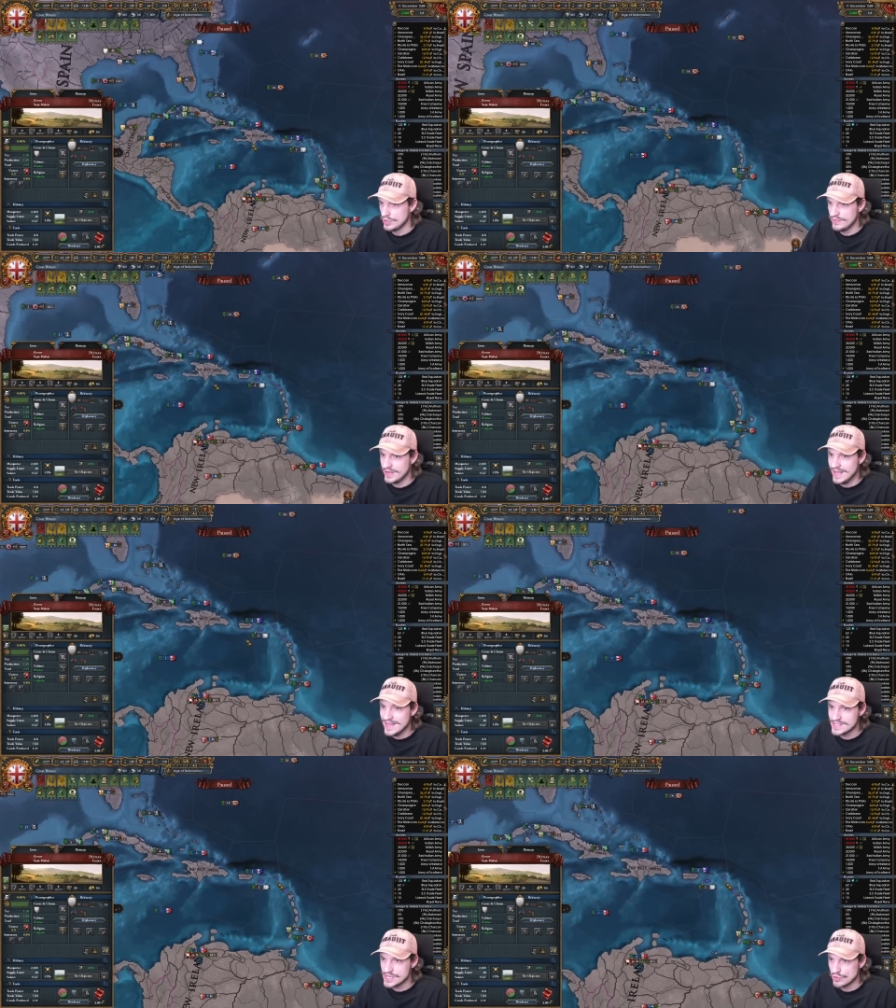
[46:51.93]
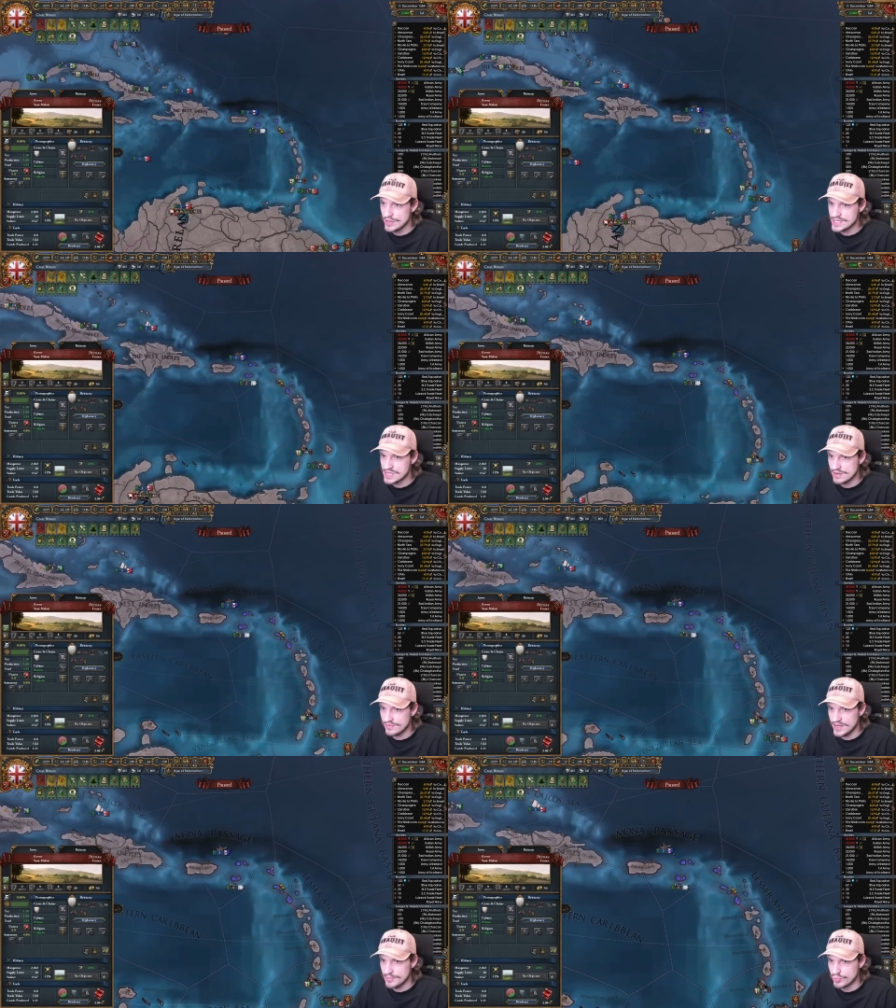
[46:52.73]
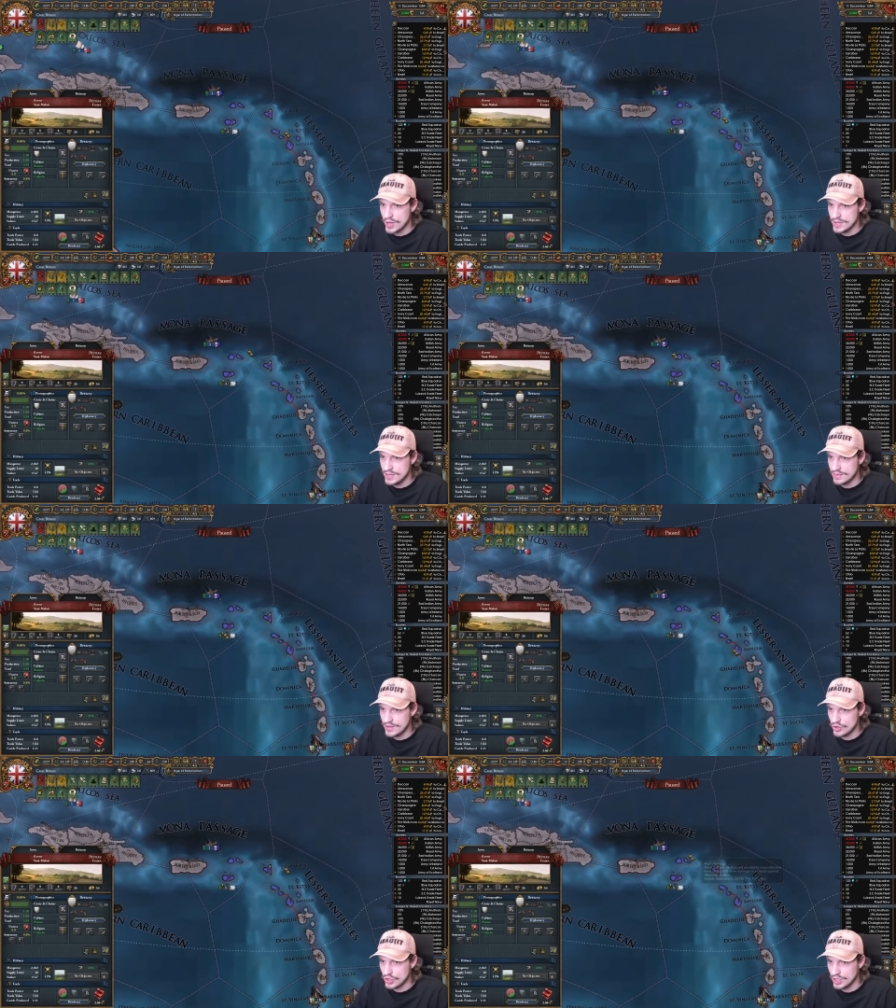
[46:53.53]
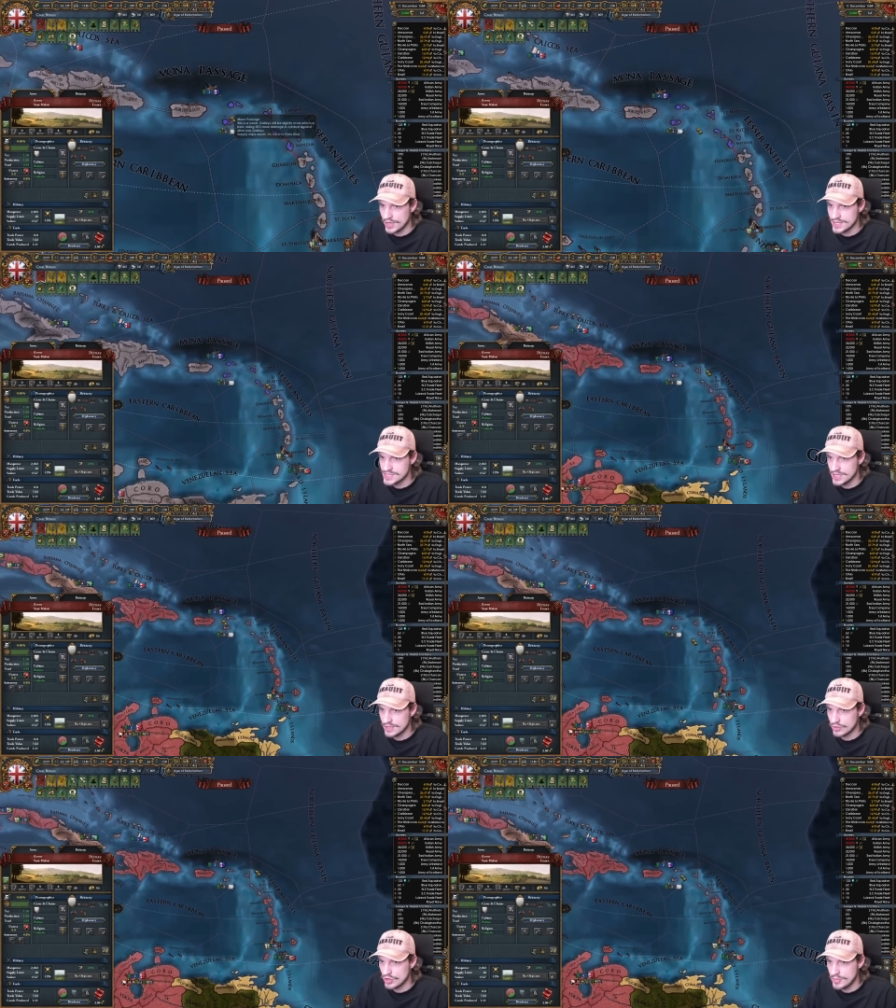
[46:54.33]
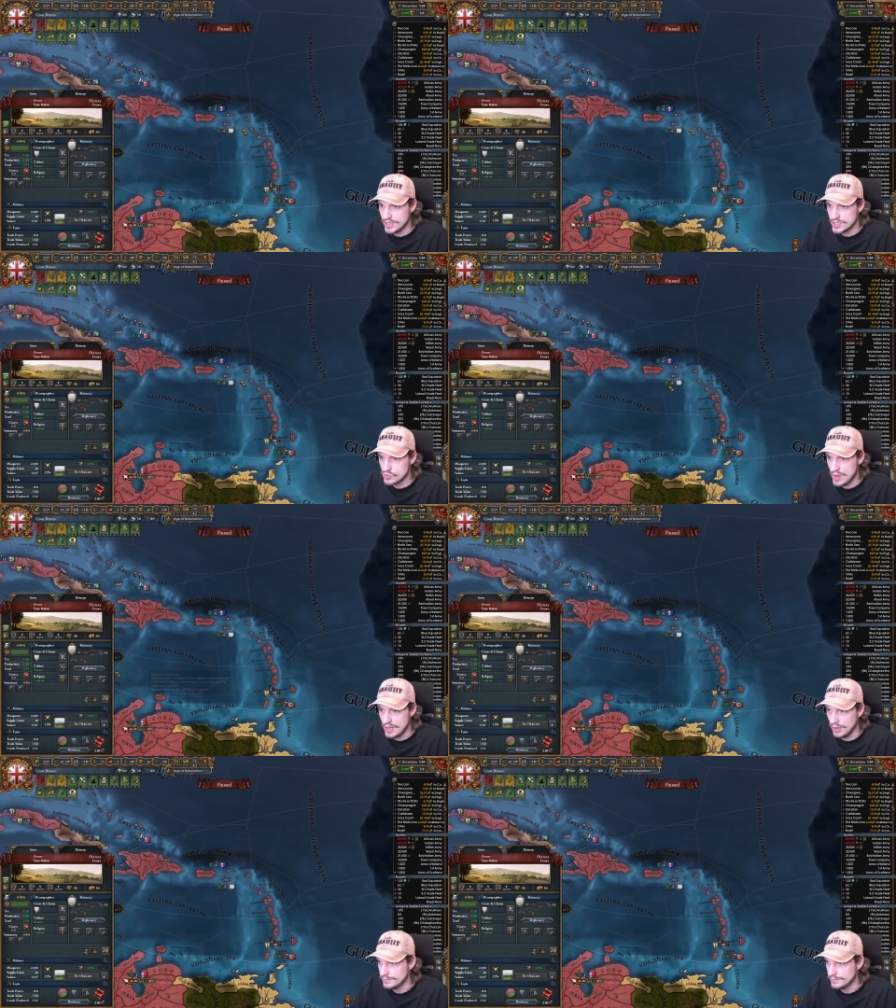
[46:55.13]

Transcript: even is a reason to fight Brittany. They're colonizing in the Caribbean as well.